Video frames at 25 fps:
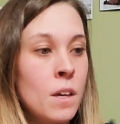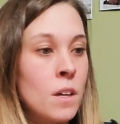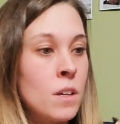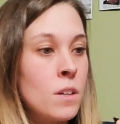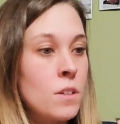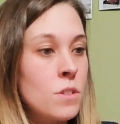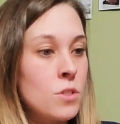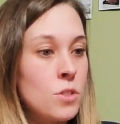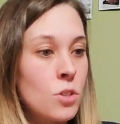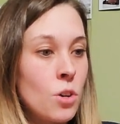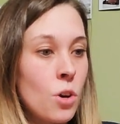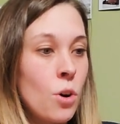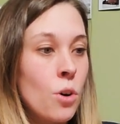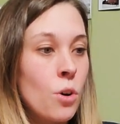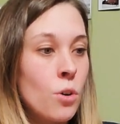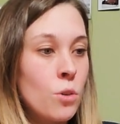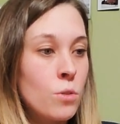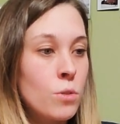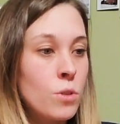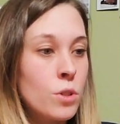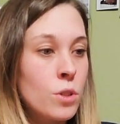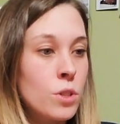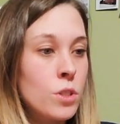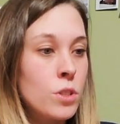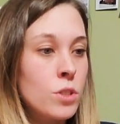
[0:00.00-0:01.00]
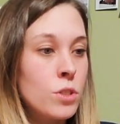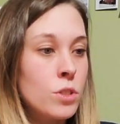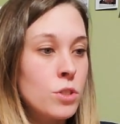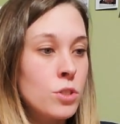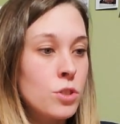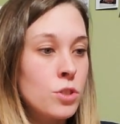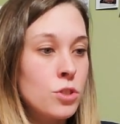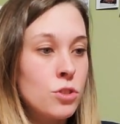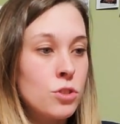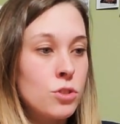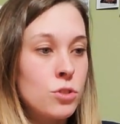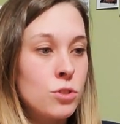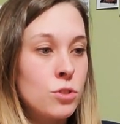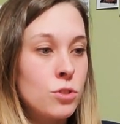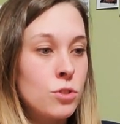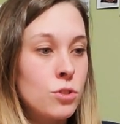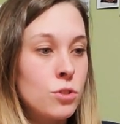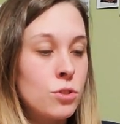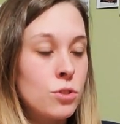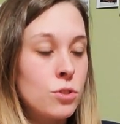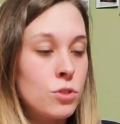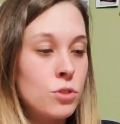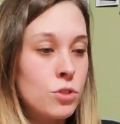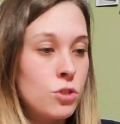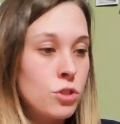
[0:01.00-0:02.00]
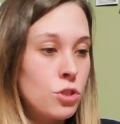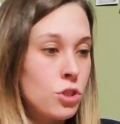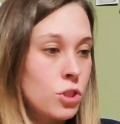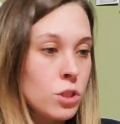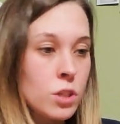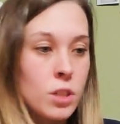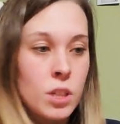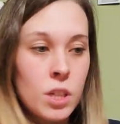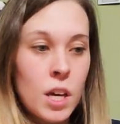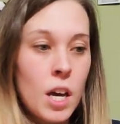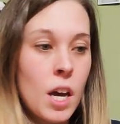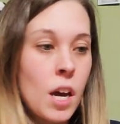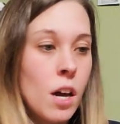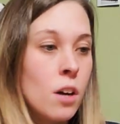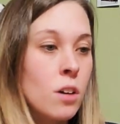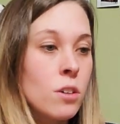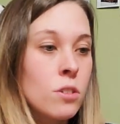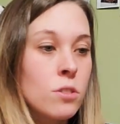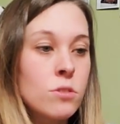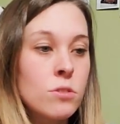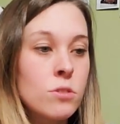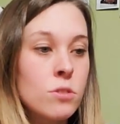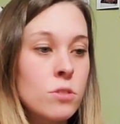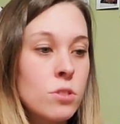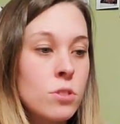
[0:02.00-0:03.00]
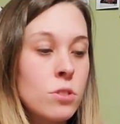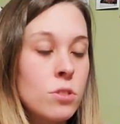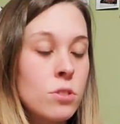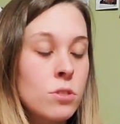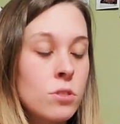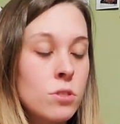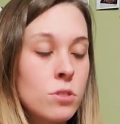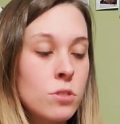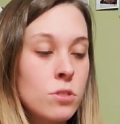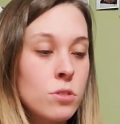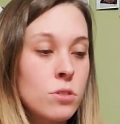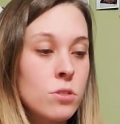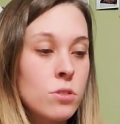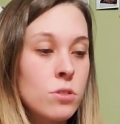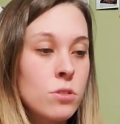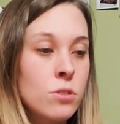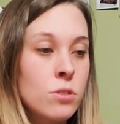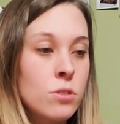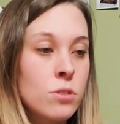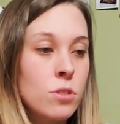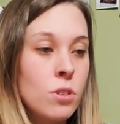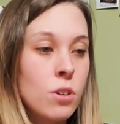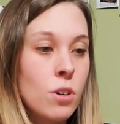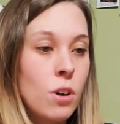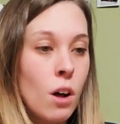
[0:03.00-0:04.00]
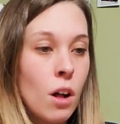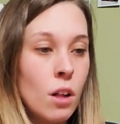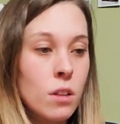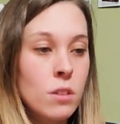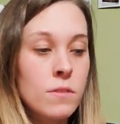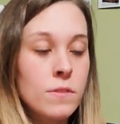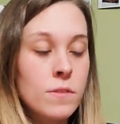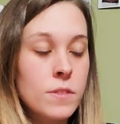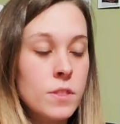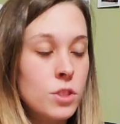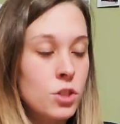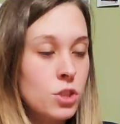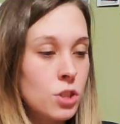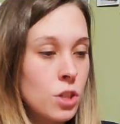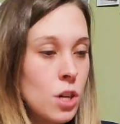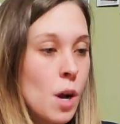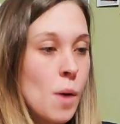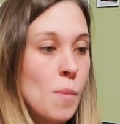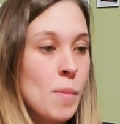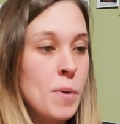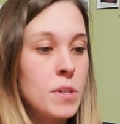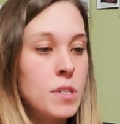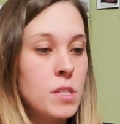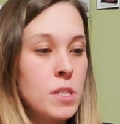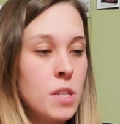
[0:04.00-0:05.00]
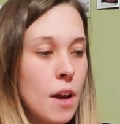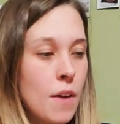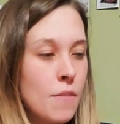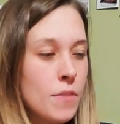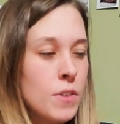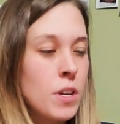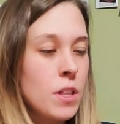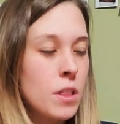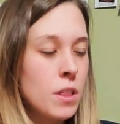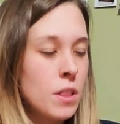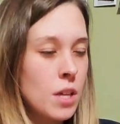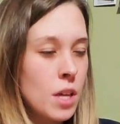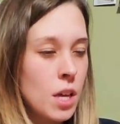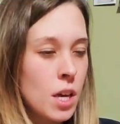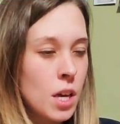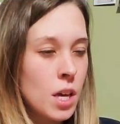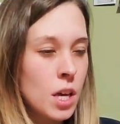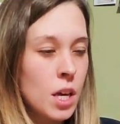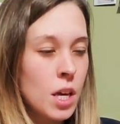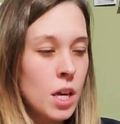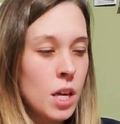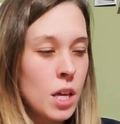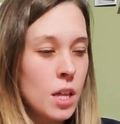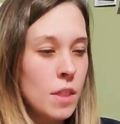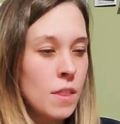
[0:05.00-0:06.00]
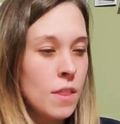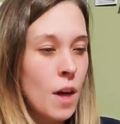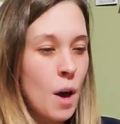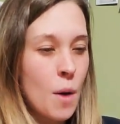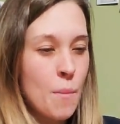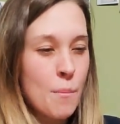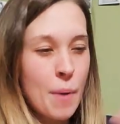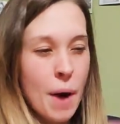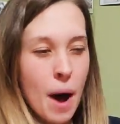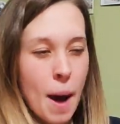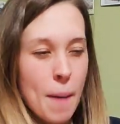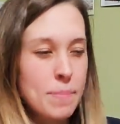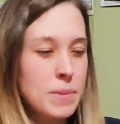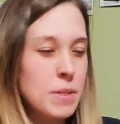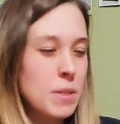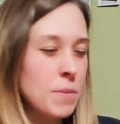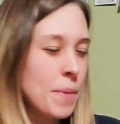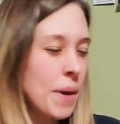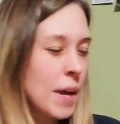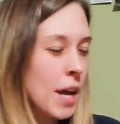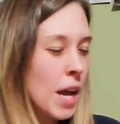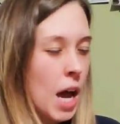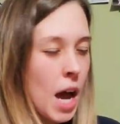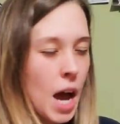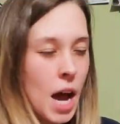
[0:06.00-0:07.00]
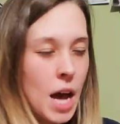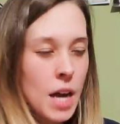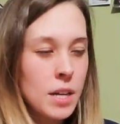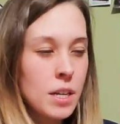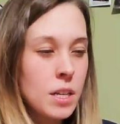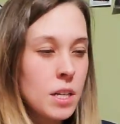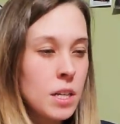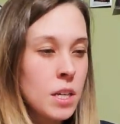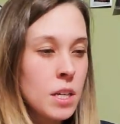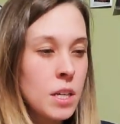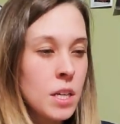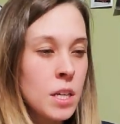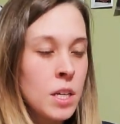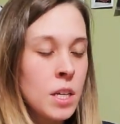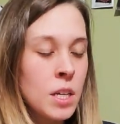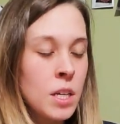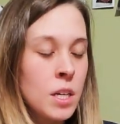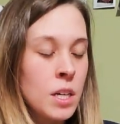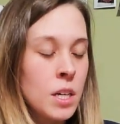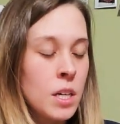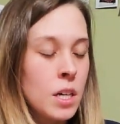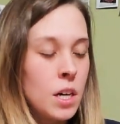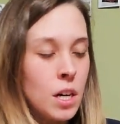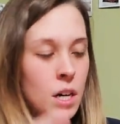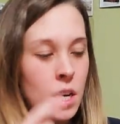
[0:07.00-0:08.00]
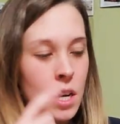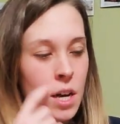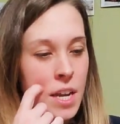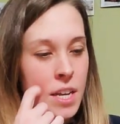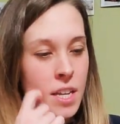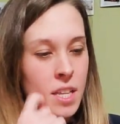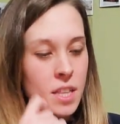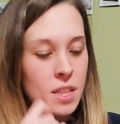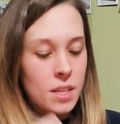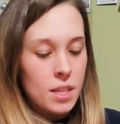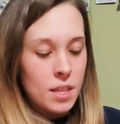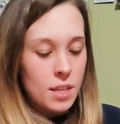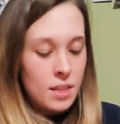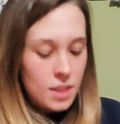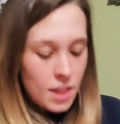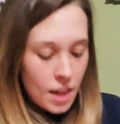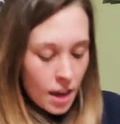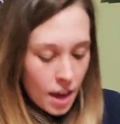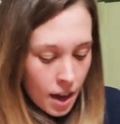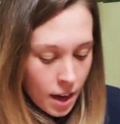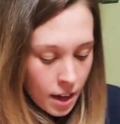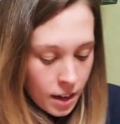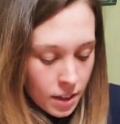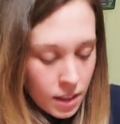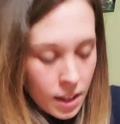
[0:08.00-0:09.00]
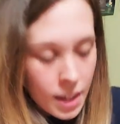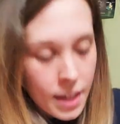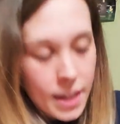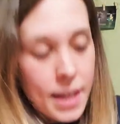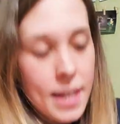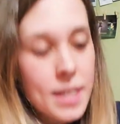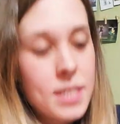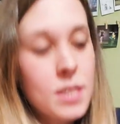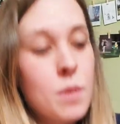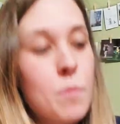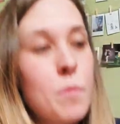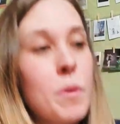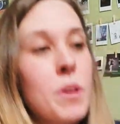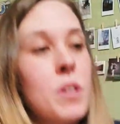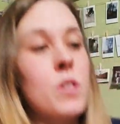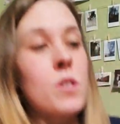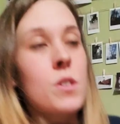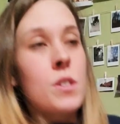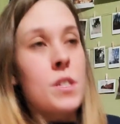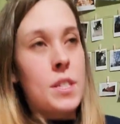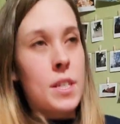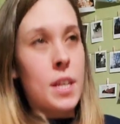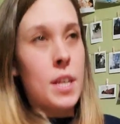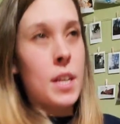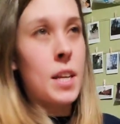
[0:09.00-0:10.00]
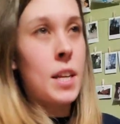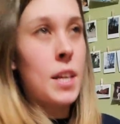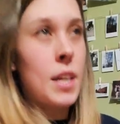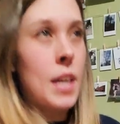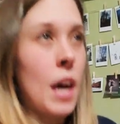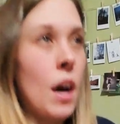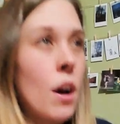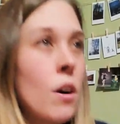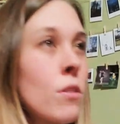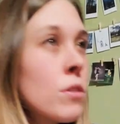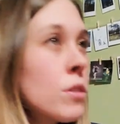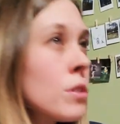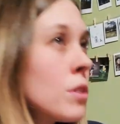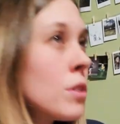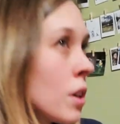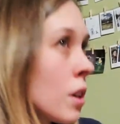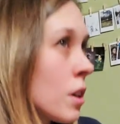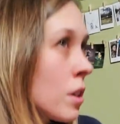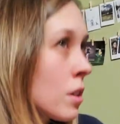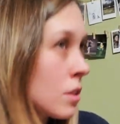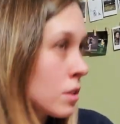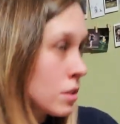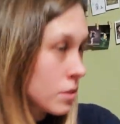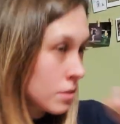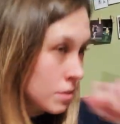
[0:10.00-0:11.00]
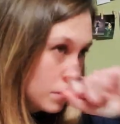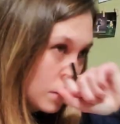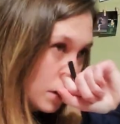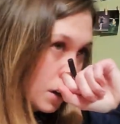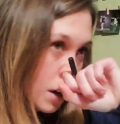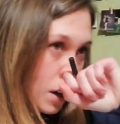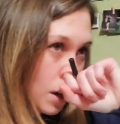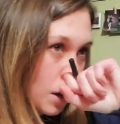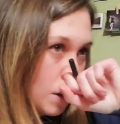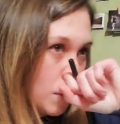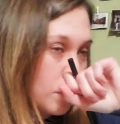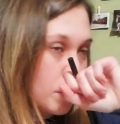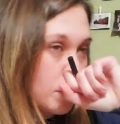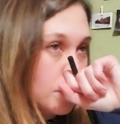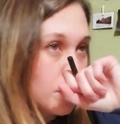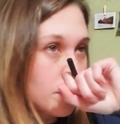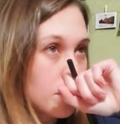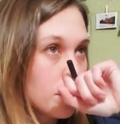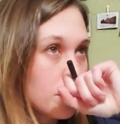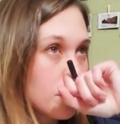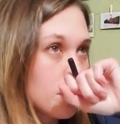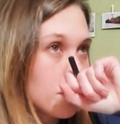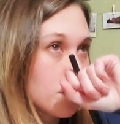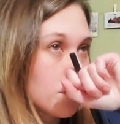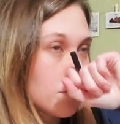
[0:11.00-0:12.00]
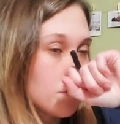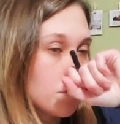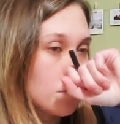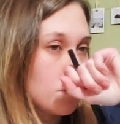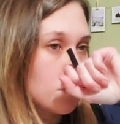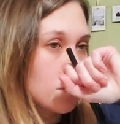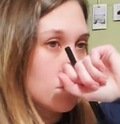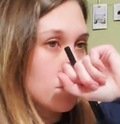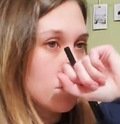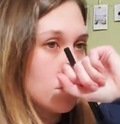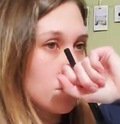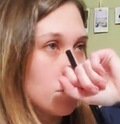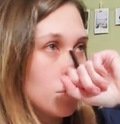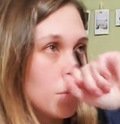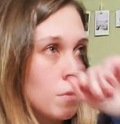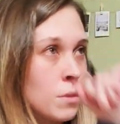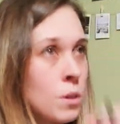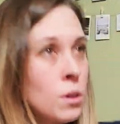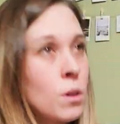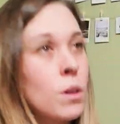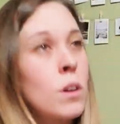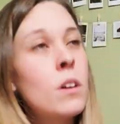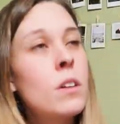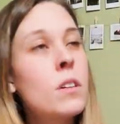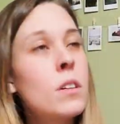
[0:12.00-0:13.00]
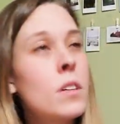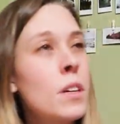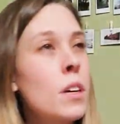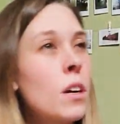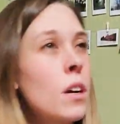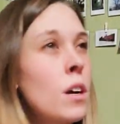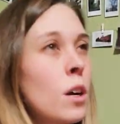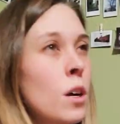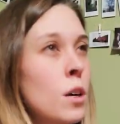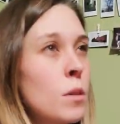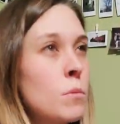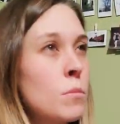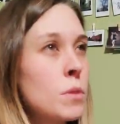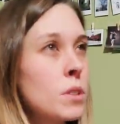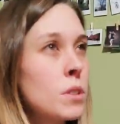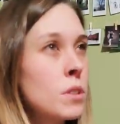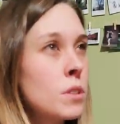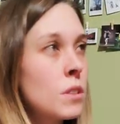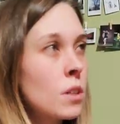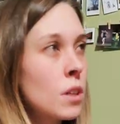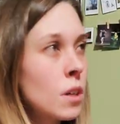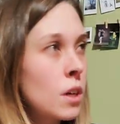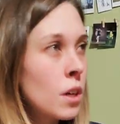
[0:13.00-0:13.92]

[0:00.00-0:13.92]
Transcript: So journaling out all of the traumas, everything that popped in my head, anything that, like, as I'm understanding now, I got heartburn.